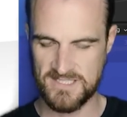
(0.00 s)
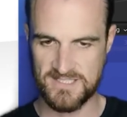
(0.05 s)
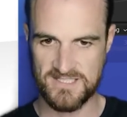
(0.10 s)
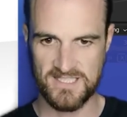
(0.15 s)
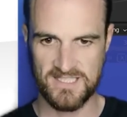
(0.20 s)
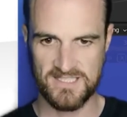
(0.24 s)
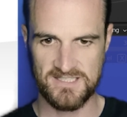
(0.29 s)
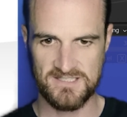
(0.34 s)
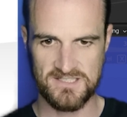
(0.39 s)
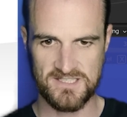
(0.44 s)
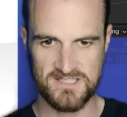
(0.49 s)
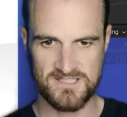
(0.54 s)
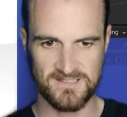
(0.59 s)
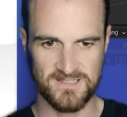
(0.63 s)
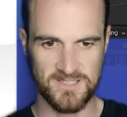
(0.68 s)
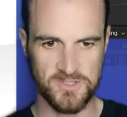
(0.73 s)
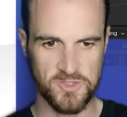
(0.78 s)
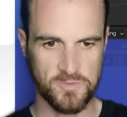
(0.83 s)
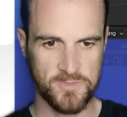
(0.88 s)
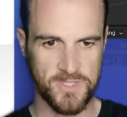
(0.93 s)
G and Z,
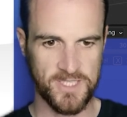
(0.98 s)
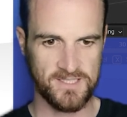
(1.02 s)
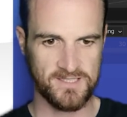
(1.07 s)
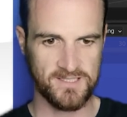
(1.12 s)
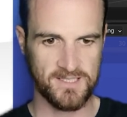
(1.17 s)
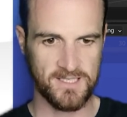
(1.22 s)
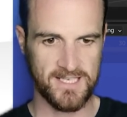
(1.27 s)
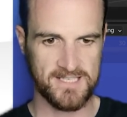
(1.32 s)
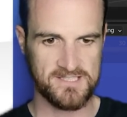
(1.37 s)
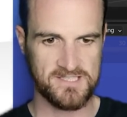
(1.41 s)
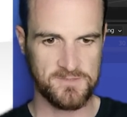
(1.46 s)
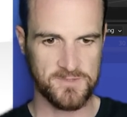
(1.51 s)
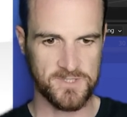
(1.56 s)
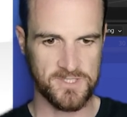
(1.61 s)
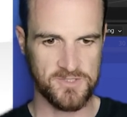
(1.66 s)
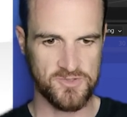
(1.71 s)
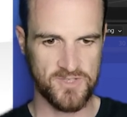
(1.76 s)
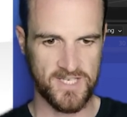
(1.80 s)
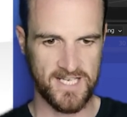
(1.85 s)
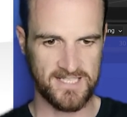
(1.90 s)
just a little bit. I
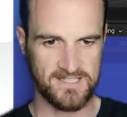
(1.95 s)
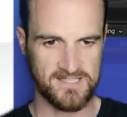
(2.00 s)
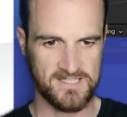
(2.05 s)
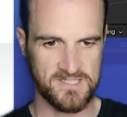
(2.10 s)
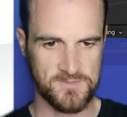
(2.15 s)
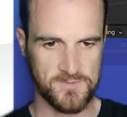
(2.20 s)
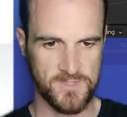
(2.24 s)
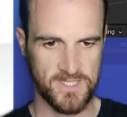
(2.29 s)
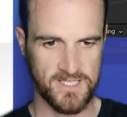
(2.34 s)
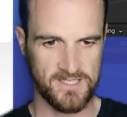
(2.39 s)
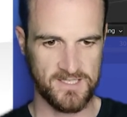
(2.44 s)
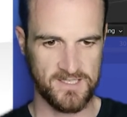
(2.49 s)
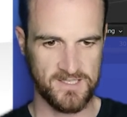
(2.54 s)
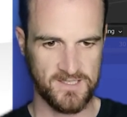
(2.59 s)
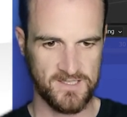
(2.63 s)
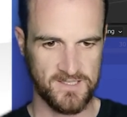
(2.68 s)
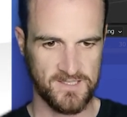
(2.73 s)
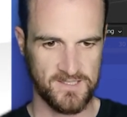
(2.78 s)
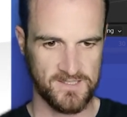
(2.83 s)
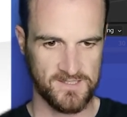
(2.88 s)
actually want to drag this
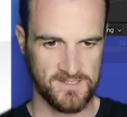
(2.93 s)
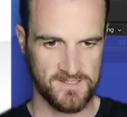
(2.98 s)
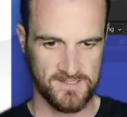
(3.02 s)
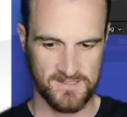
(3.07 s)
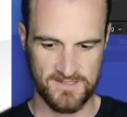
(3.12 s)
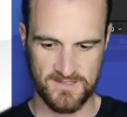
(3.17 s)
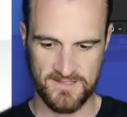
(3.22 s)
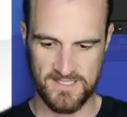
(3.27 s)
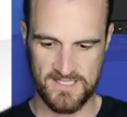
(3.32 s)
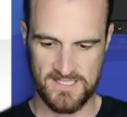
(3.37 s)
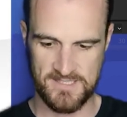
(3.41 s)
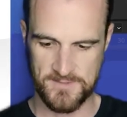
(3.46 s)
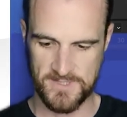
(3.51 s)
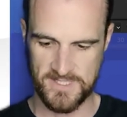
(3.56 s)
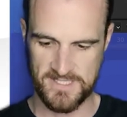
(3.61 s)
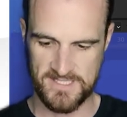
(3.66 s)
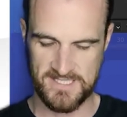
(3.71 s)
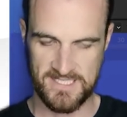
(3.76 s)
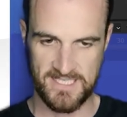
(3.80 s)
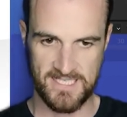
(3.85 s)
one,
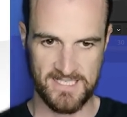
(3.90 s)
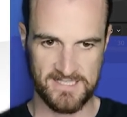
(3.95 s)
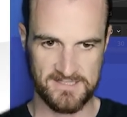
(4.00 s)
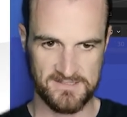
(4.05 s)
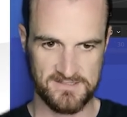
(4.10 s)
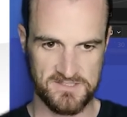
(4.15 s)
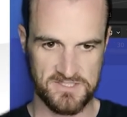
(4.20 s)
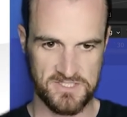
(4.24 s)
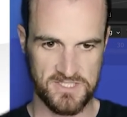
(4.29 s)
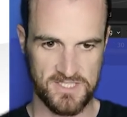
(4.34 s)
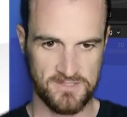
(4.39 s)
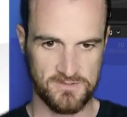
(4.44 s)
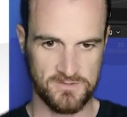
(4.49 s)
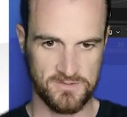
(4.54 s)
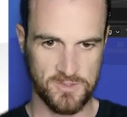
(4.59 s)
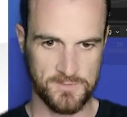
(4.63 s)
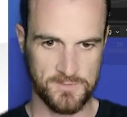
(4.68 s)
these ones down.